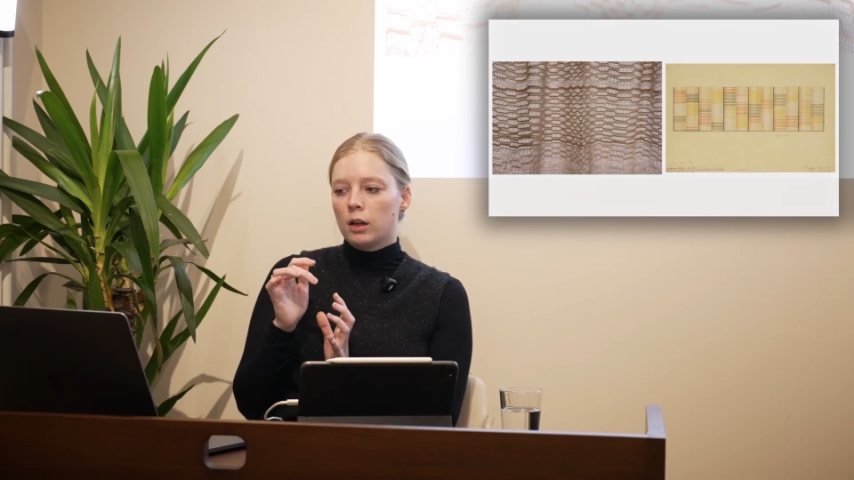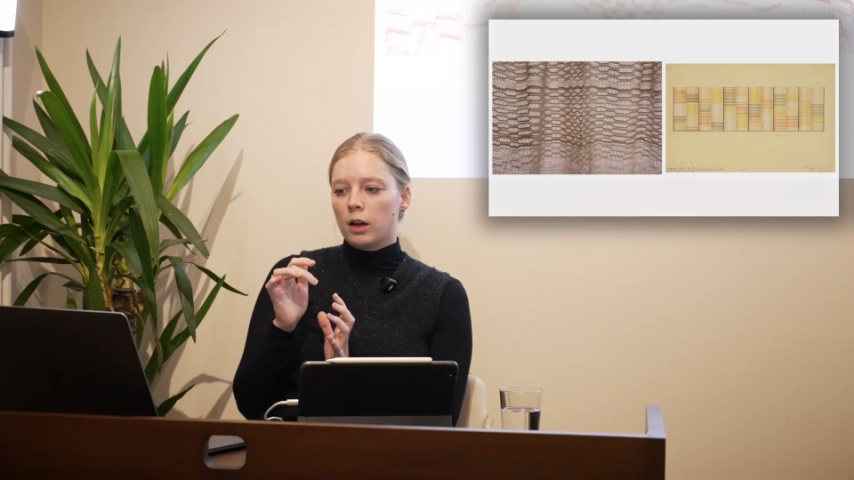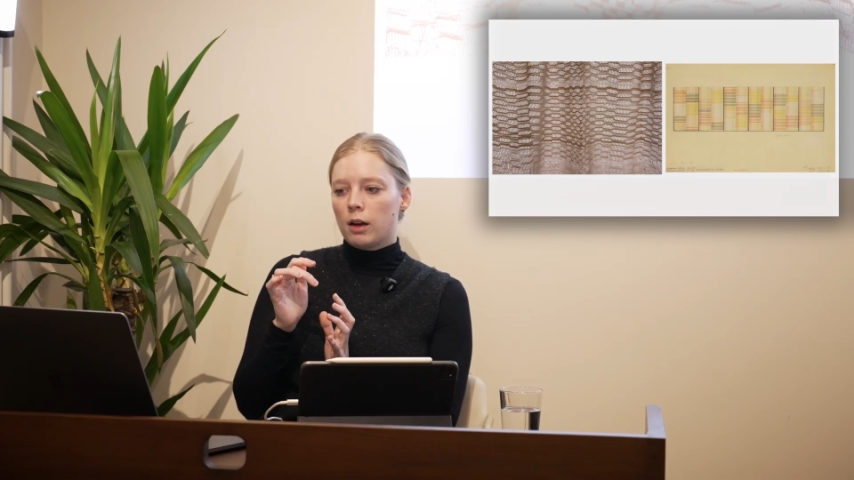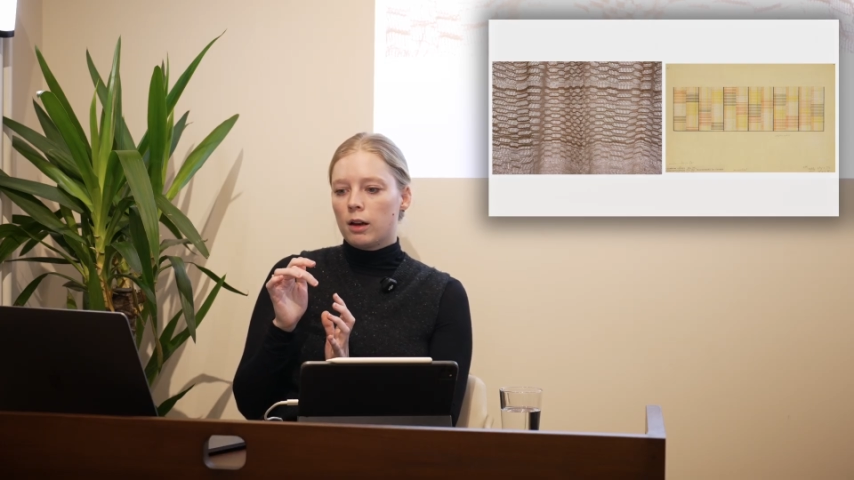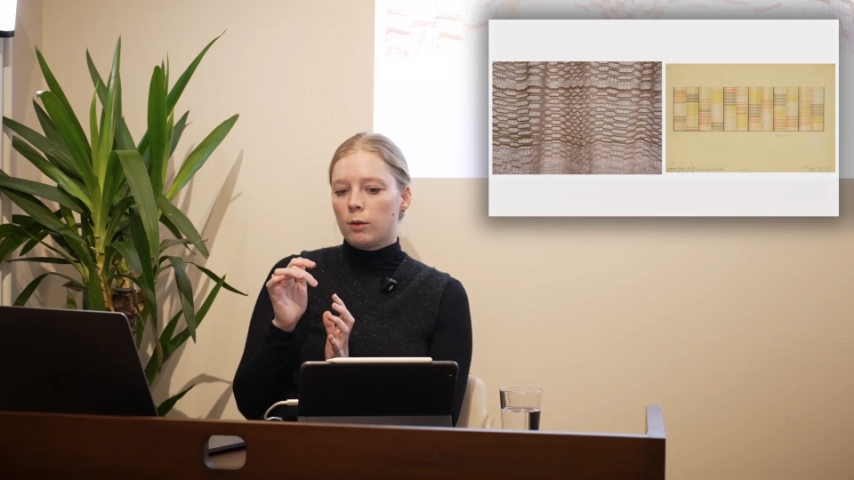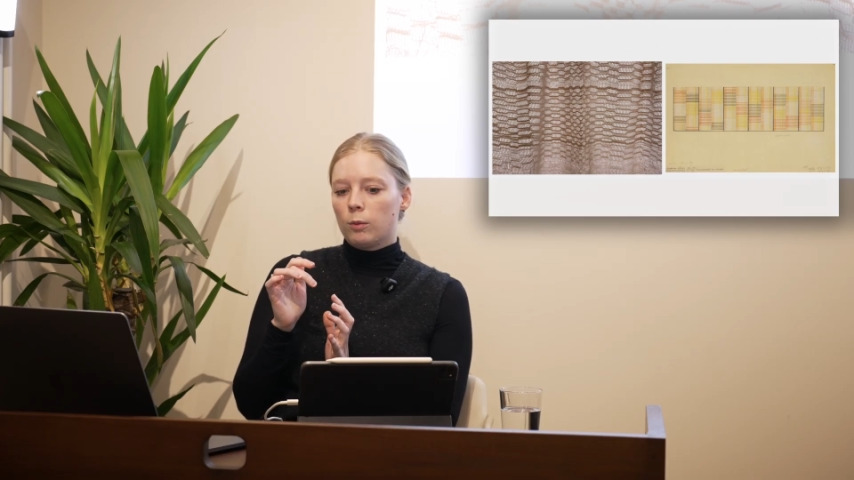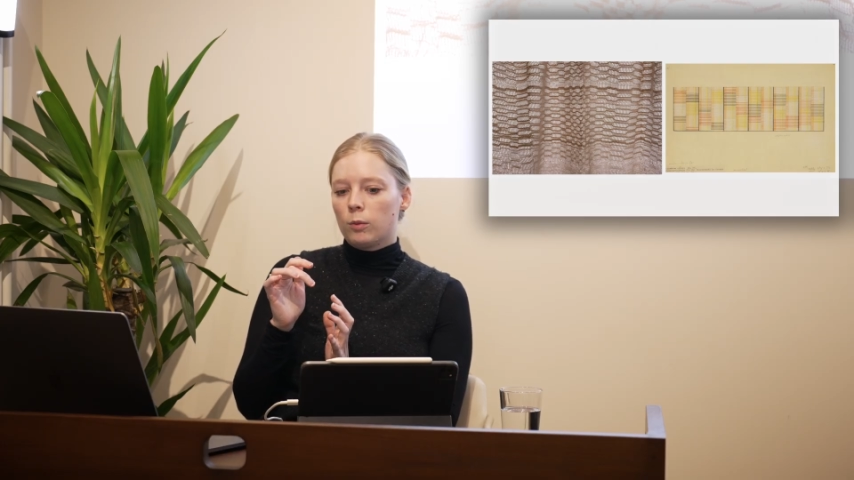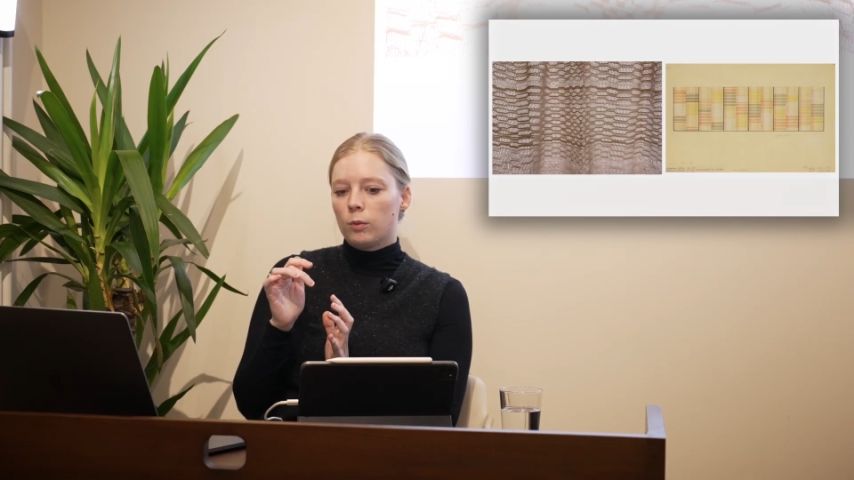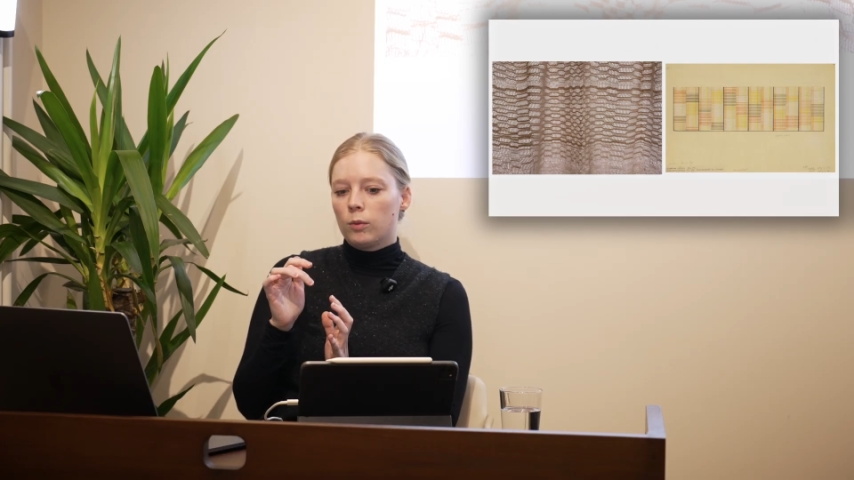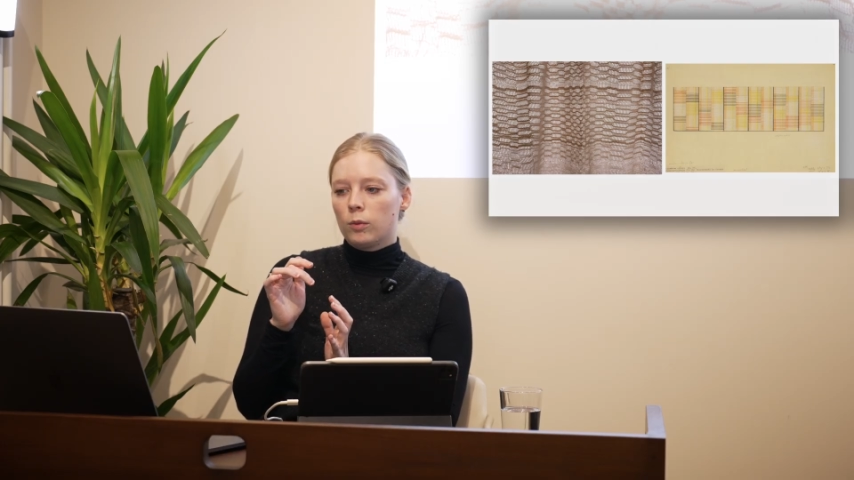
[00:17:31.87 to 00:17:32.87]

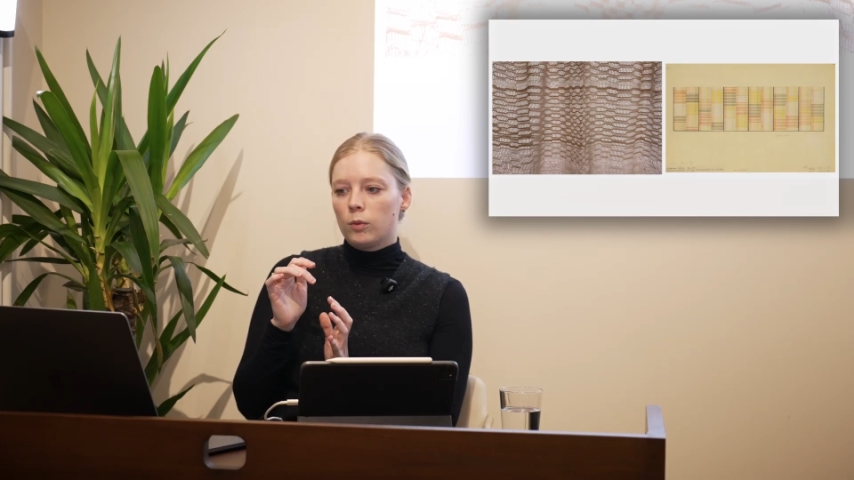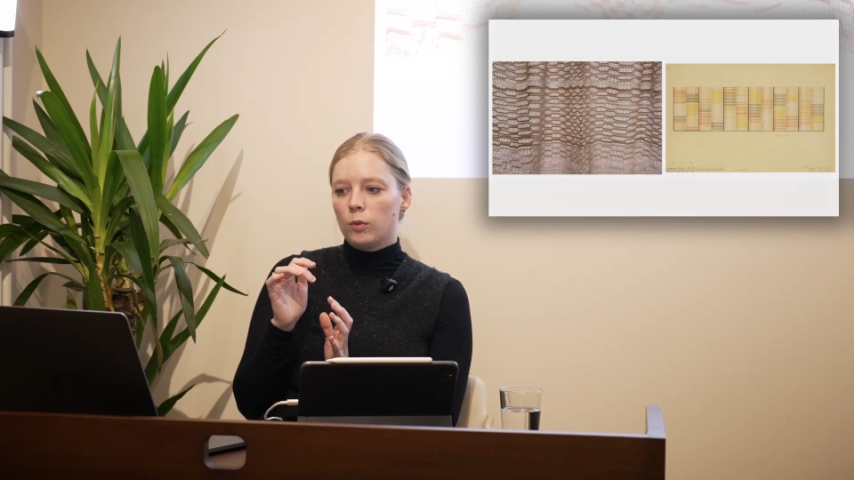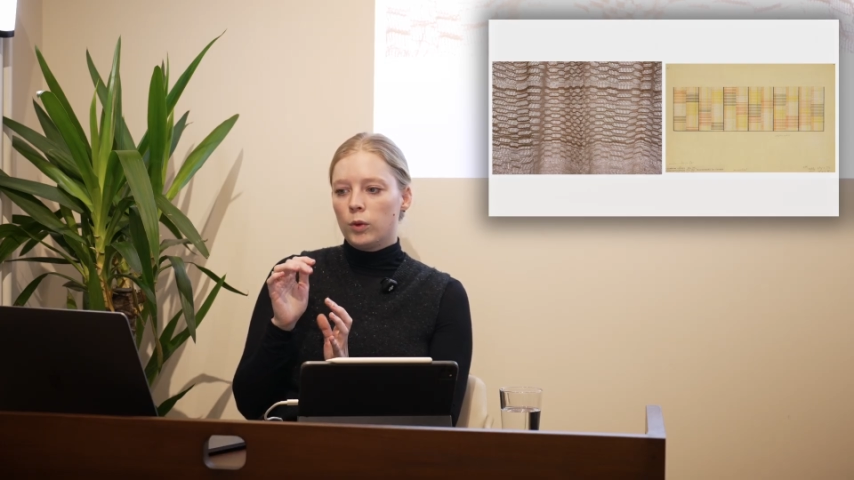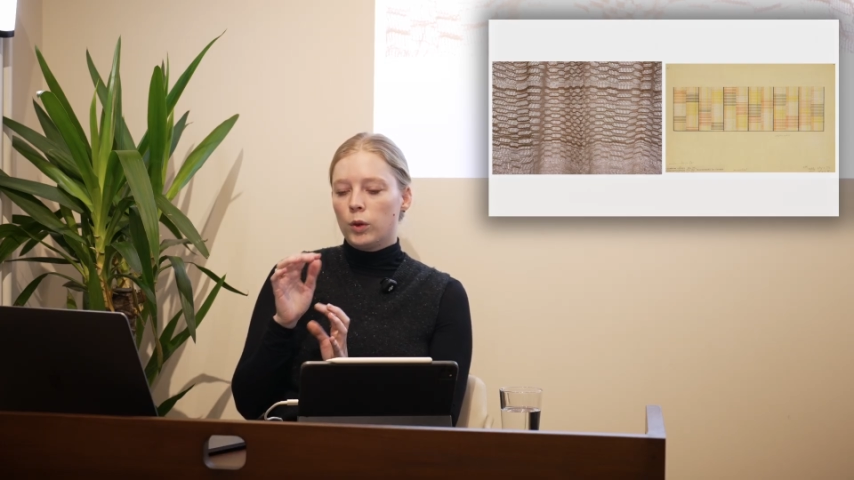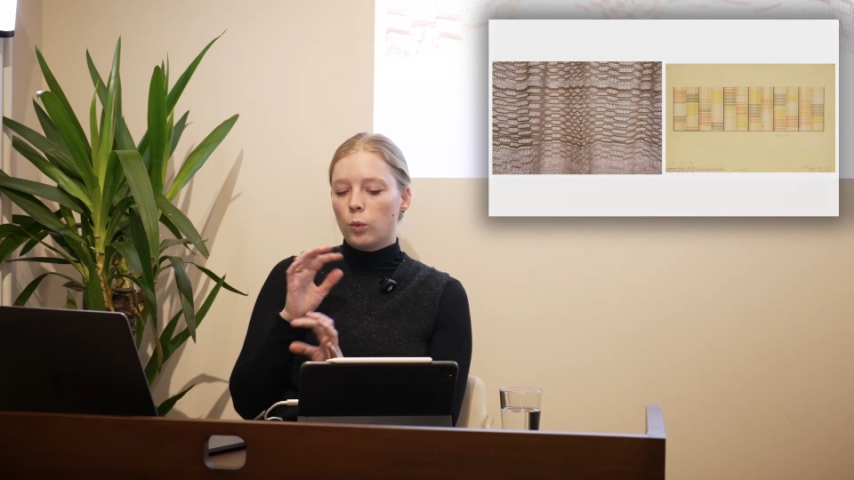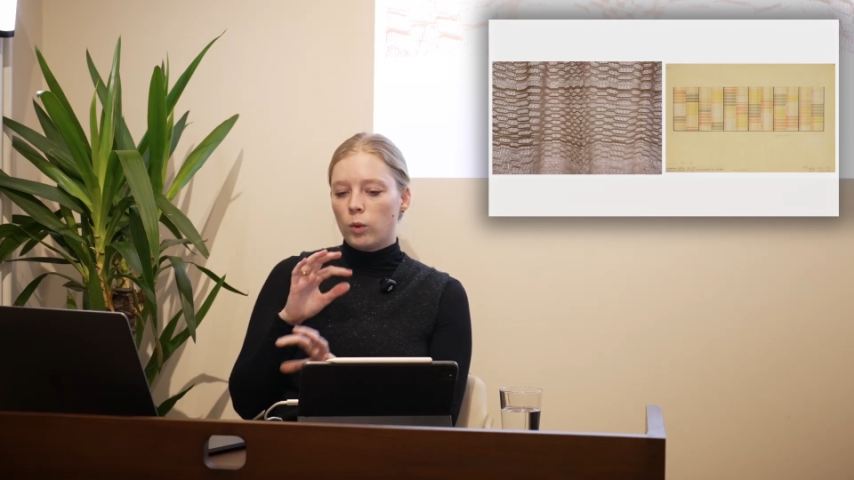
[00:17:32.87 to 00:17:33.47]
the